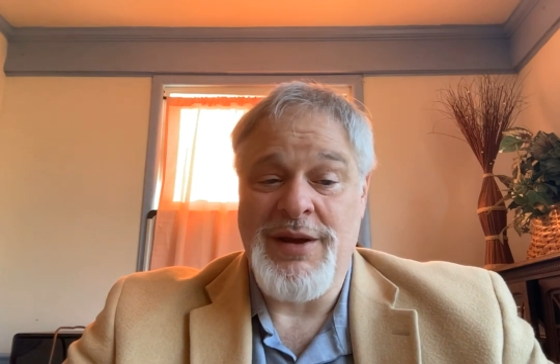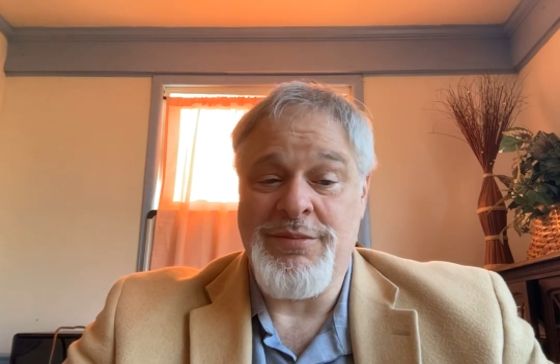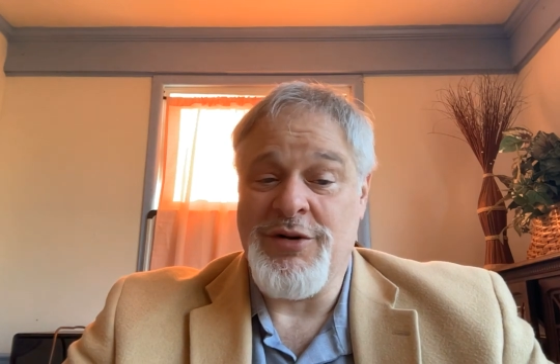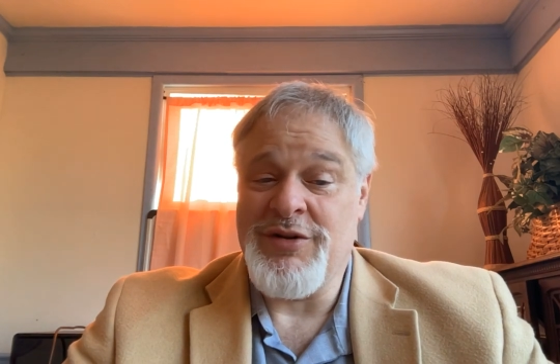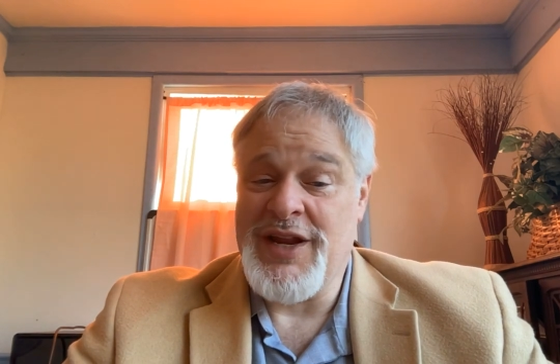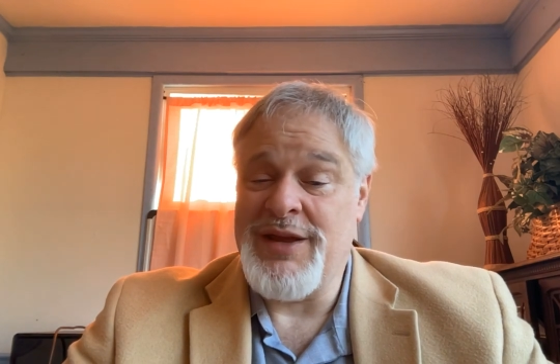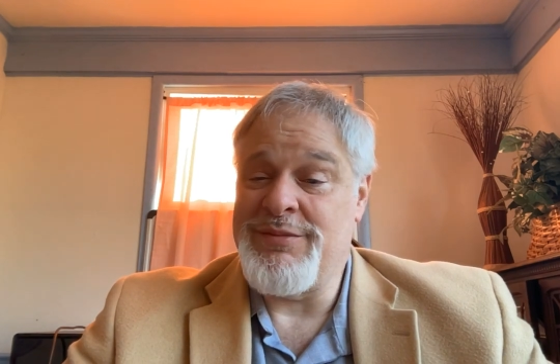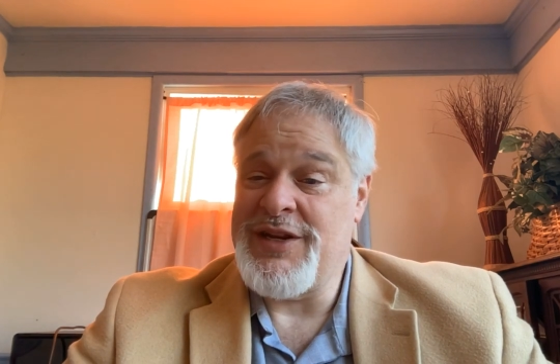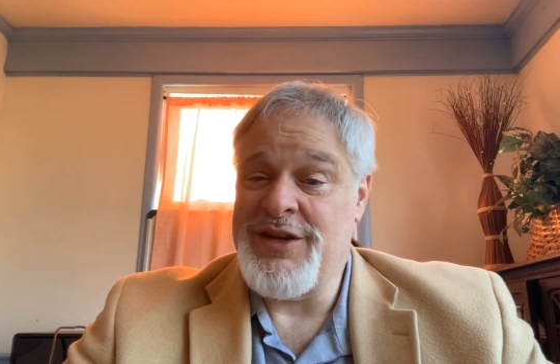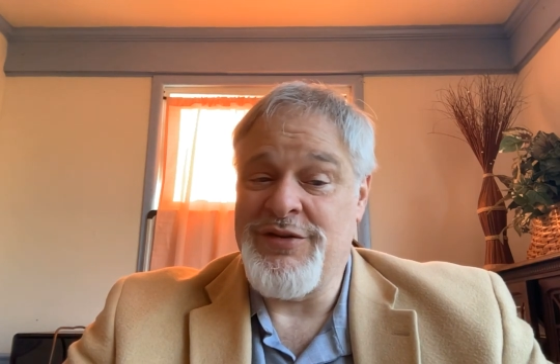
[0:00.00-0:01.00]
I
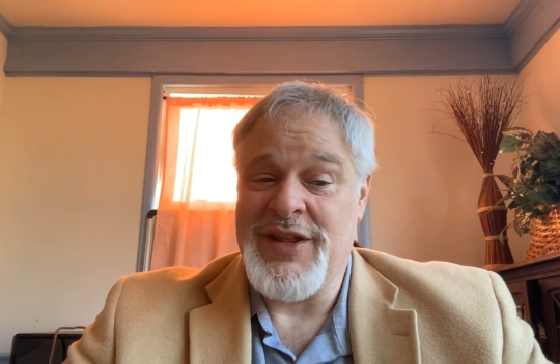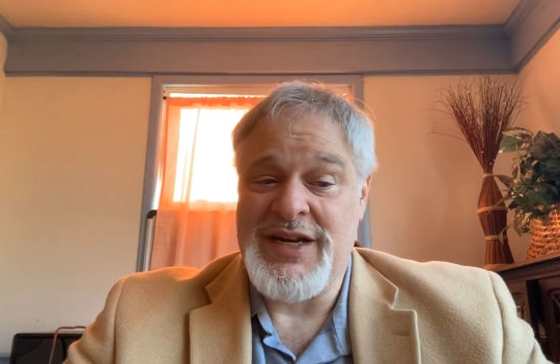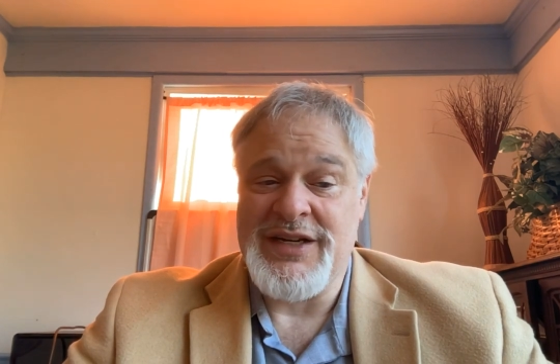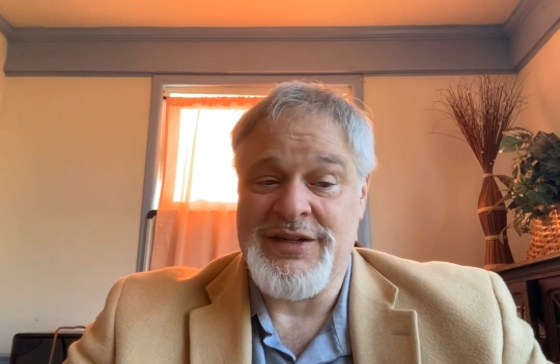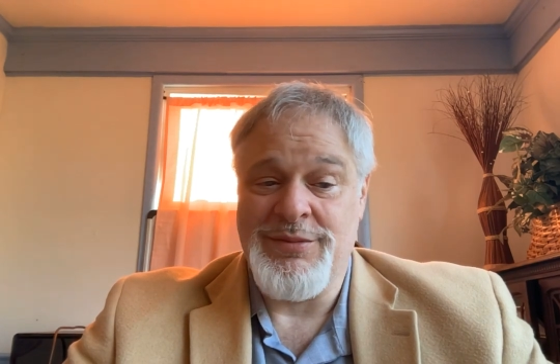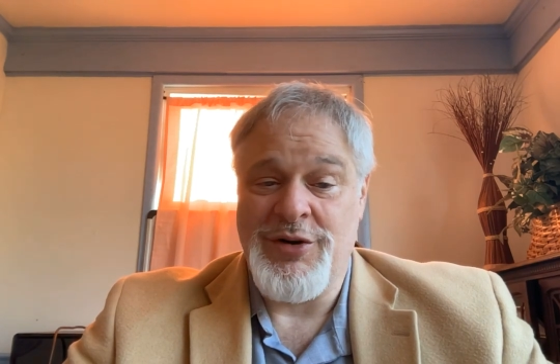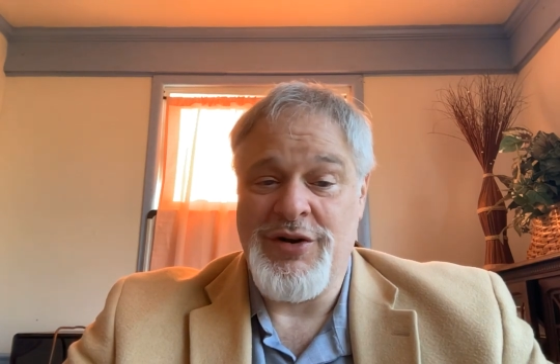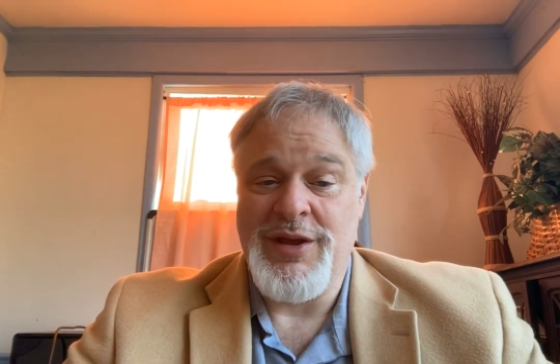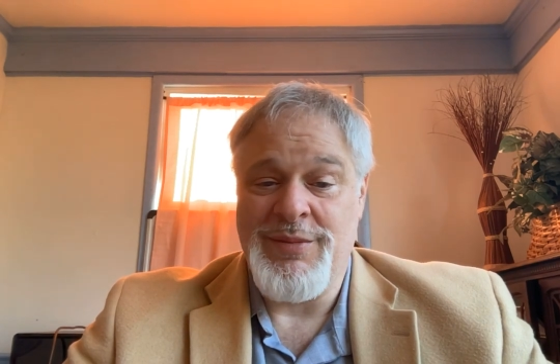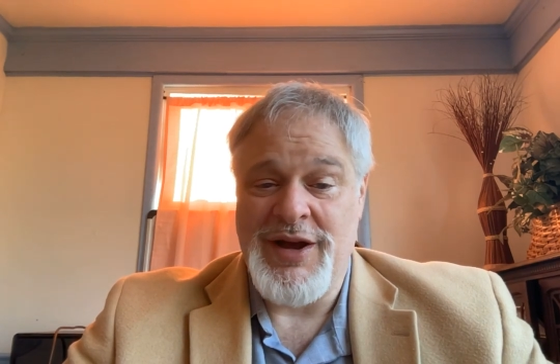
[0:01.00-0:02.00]
proclaimed to you the
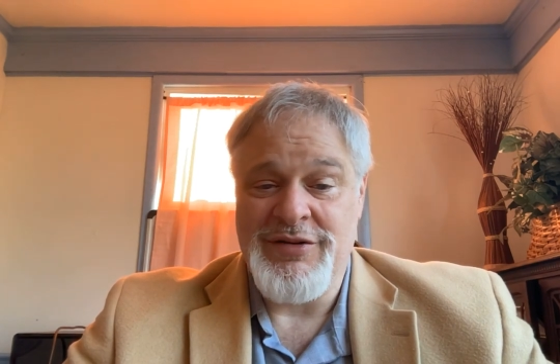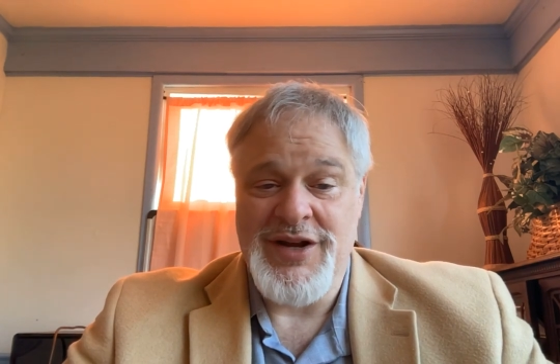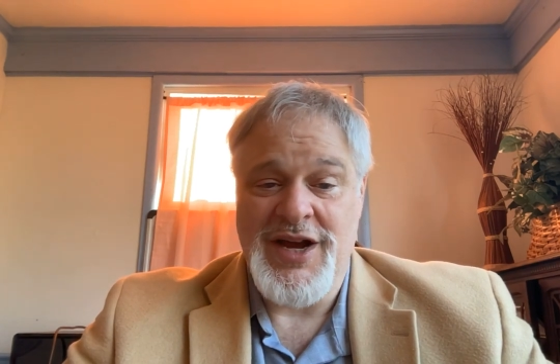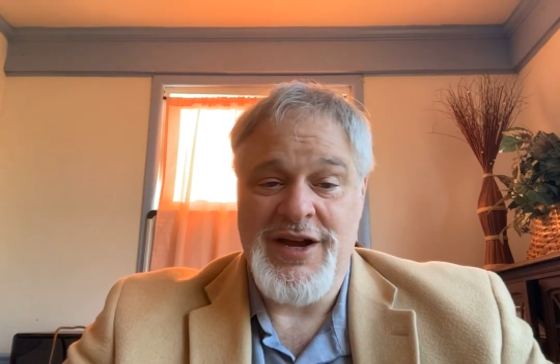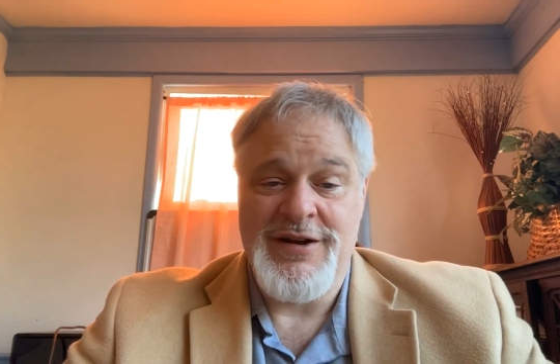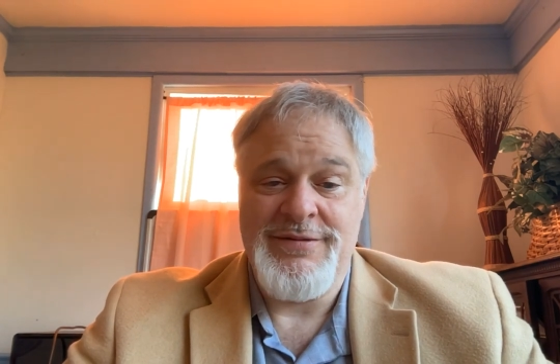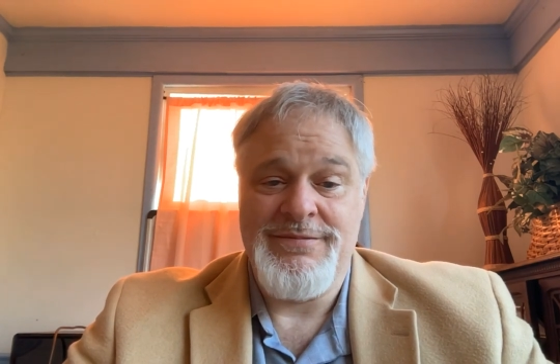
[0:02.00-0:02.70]
testimony about God.